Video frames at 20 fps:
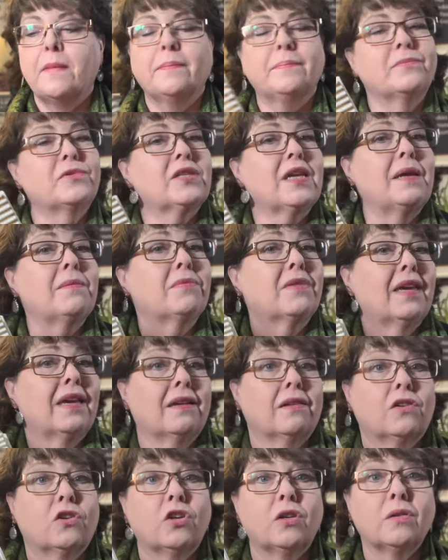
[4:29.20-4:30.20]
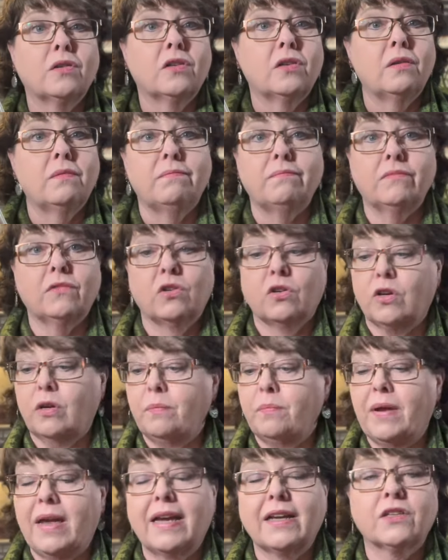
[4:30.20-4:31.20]
Same thing, good
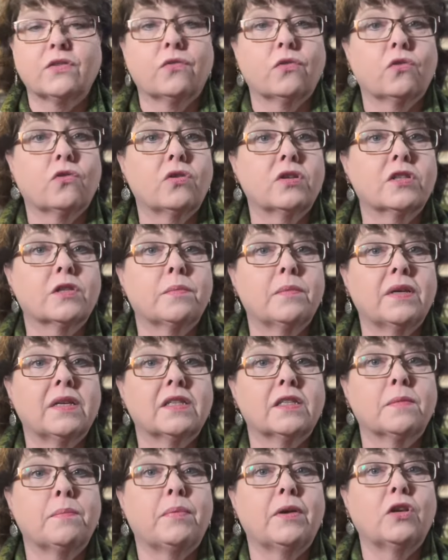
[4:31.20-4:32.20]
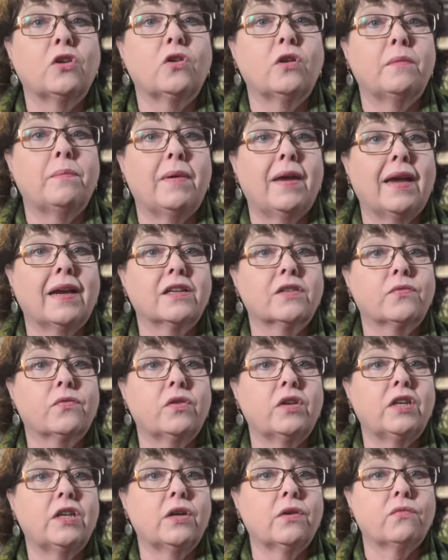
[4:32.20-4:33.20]
bags for Christmas, but good bags for
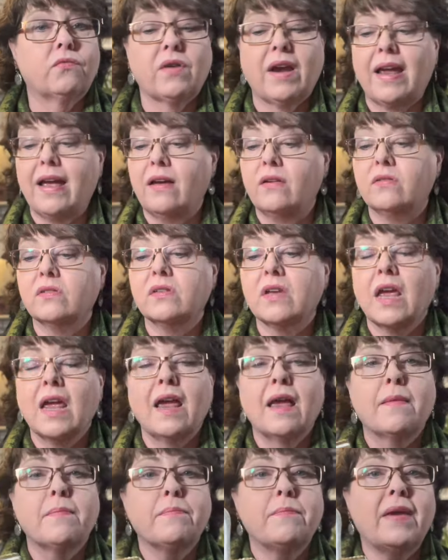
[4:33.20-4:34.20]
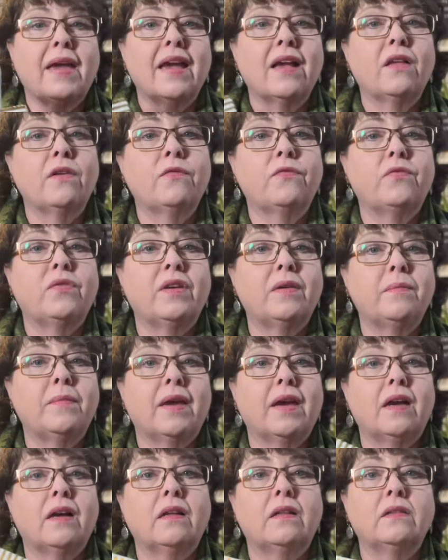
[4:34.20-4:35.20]
year round, male,
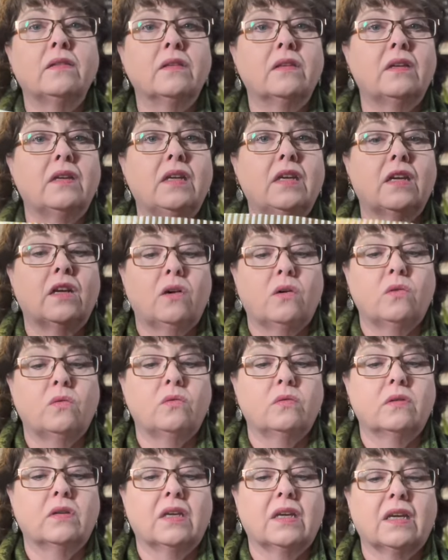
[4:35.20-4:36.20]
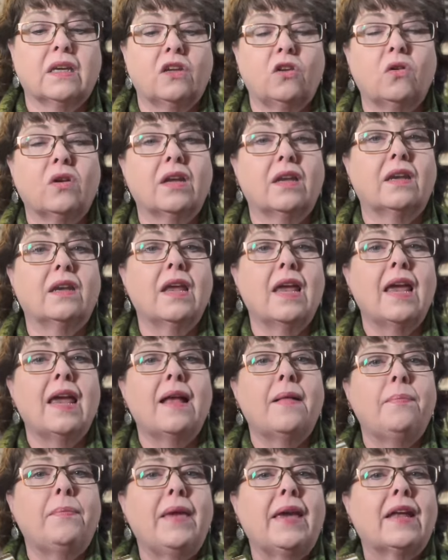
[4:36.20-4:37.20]
female, you can
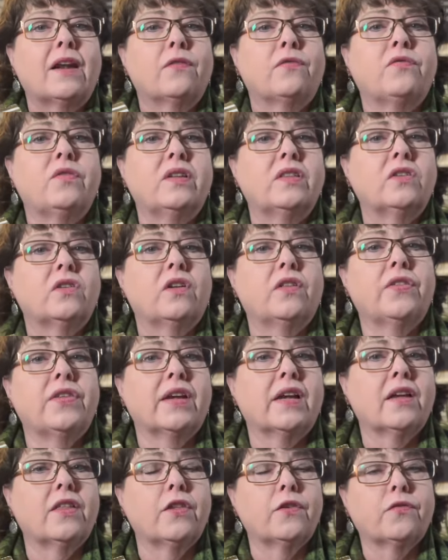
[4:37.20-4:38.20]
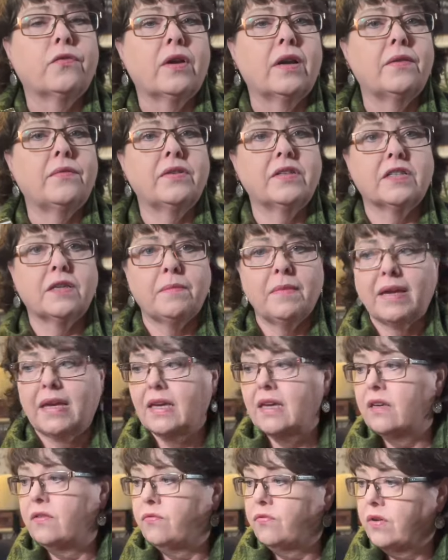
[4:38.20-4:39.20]
add a fun little thing on the front of it to make
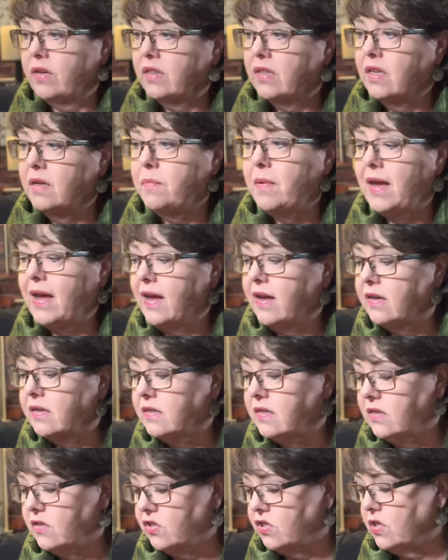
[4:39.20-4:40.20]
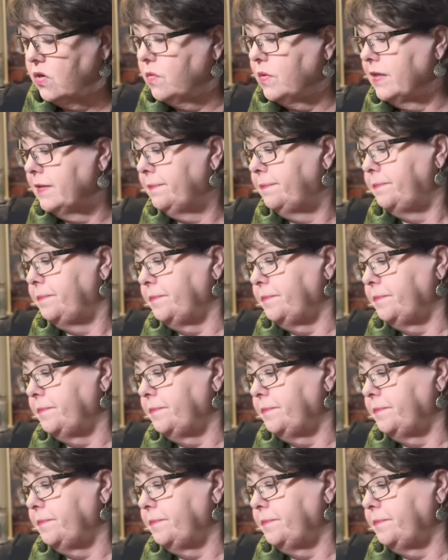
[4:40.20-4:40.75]
kid-friendly bags and so on.